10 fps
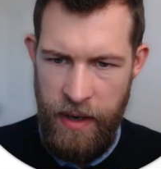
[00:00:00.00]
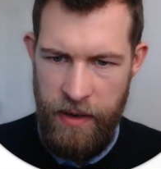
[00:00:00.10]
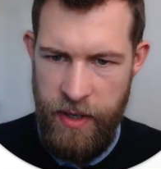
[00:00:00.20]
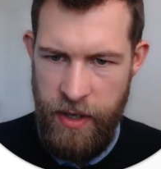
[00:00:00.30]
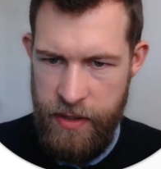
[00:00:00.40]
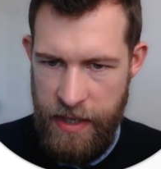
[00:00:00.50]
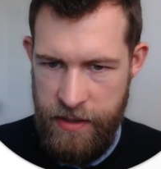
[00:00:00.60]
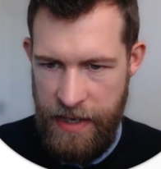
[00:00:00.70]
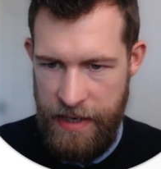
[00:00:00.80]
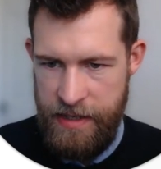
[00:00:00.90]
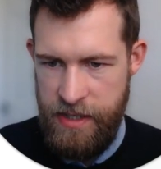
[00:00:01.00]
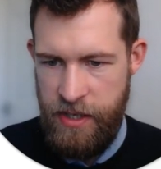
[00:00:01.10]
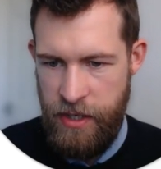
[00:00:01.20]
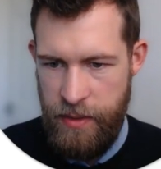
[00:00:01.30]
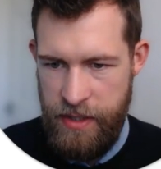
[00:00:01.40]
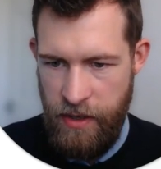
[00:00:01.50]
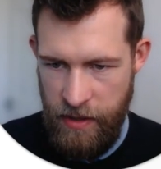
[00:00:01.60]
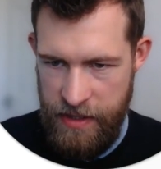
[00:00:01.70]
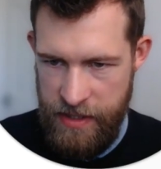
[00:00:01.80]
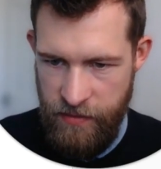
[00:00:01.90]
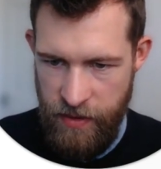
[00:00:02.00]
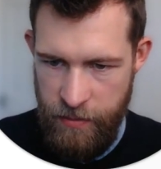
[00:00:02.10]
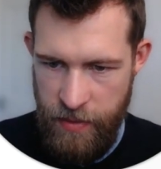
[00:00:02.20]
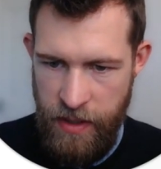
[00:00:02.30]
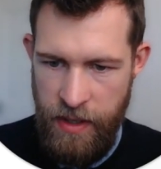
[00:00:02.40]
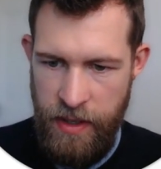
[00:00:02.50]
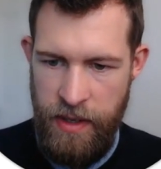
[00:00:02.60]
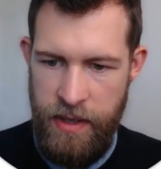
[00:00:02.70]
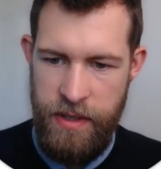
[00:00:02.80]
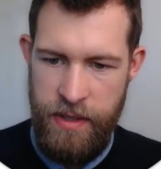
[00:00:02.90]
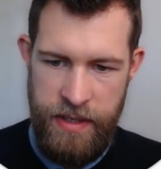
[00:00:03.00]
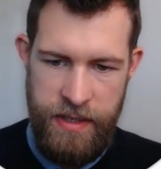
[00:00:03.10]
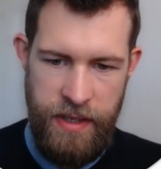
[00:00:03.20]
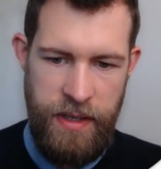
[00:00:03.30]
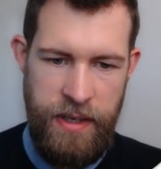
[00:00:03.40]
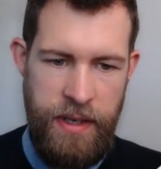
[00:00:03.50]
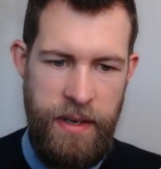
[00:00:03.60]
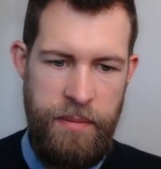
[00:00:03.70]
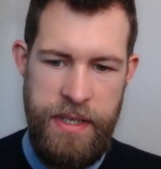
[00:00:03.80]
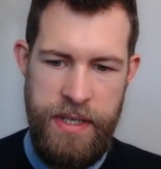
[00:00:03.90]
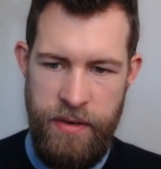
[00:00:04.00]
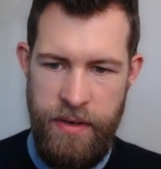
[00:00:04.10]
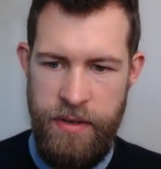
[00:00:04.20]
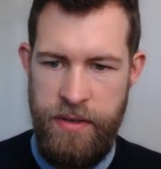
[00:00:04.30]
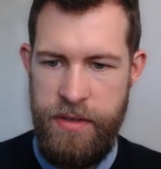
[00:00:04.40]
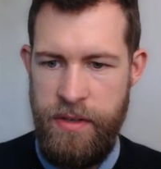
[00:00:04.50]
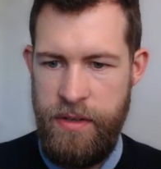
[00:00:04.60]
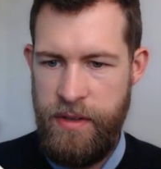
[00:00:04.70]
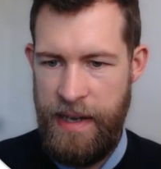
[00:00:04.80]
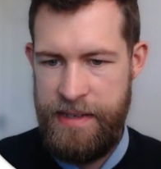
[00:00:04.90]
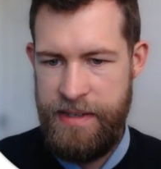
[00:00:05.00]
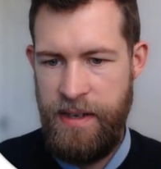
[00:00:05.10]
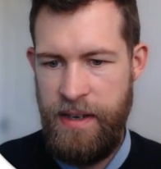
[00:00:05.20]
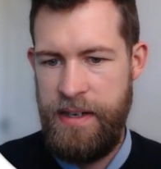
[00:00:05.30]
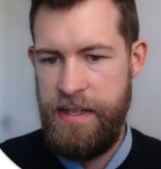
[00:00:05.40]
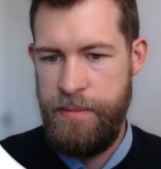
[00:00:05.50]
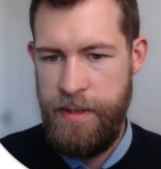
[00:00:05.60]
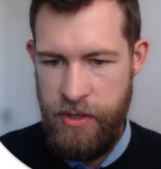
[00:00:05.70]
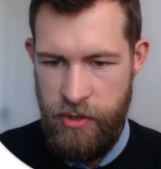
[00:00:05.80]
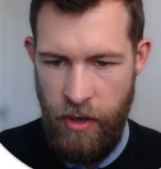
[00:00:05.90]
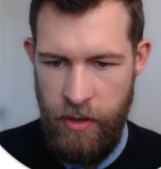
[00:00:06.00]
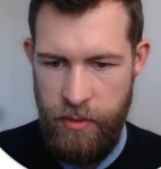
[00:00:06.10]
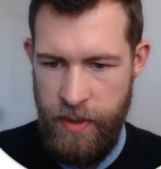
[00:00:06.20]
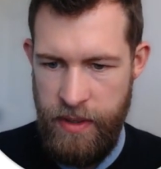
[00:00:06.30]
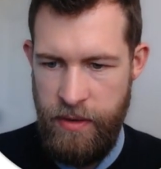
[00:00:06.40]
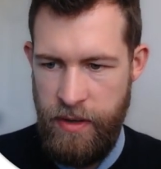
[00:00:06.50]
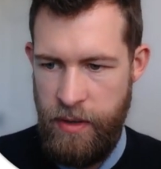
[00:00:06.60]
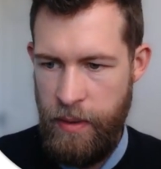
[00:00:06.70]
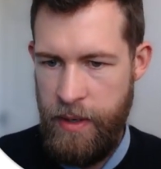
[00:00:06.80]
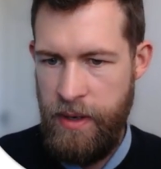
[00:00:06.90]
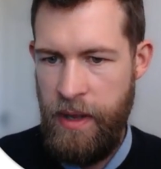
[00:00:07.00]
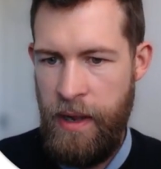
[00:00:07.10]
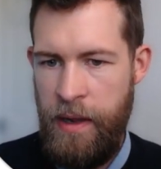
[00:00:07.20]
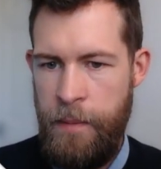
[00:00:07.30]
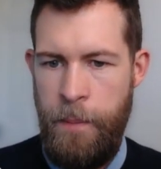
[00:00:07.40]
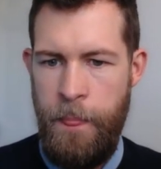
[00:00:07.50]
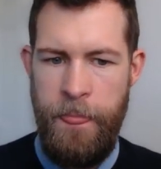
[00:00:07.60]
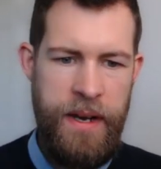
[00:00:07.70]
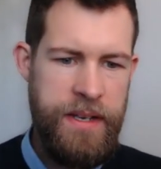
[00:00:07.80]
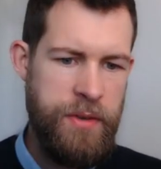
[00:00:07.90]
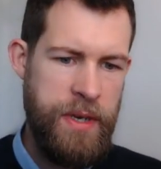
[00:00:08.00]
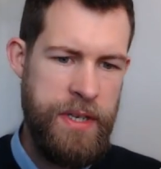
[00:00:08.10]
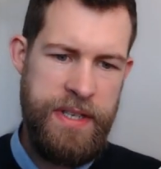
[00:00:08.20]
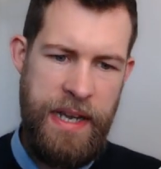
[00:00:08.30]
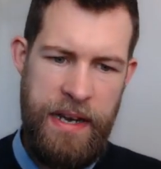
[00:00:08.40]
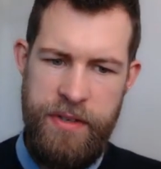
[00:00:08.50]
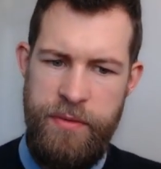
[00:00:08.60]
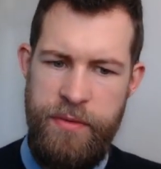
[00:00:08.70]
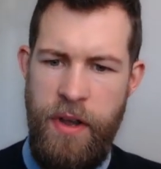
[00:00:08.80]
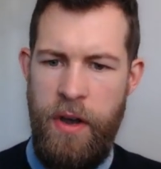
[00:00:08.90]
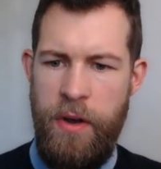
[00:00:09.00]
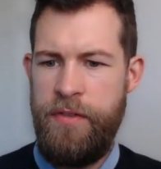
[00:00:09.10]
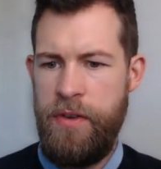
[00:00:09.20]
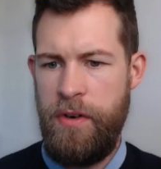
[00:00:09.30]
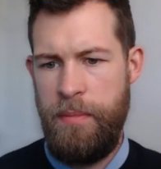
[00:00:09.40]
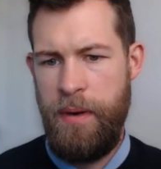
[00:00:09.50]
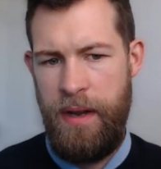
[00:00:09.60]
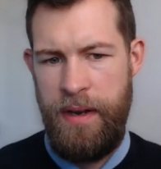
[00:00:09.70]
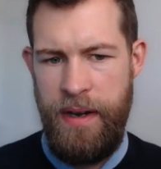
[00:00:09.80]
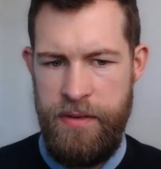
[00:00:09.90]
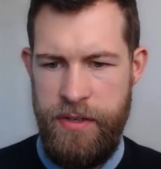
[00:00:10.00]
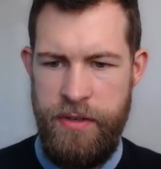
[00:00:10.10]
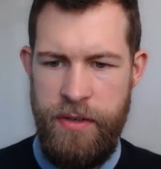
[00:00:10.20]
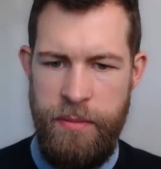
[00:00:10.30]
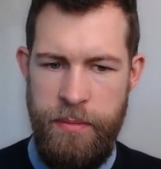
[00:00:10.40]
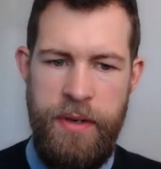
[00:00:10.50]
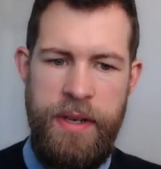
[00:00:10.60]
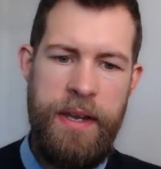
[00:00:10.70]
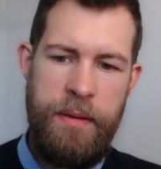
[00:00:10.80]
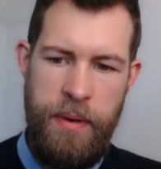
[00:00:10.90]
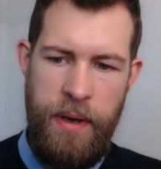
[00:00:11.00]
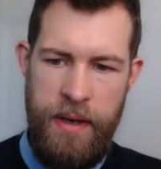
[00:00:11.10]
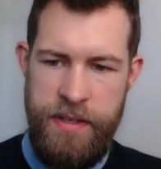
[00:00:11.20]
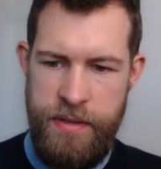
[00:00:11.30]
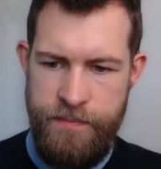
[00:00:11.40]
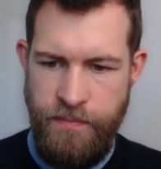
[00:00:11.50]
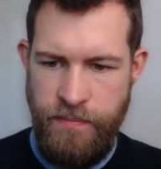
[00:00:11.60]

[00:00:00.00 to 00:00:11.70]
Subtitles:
Well, if we go down to Annex 2, it's got a list of them. So these are the materials that need to be controlled within your equipment. And the next question is, how do you know if you're compliant? How do you communicate compliance?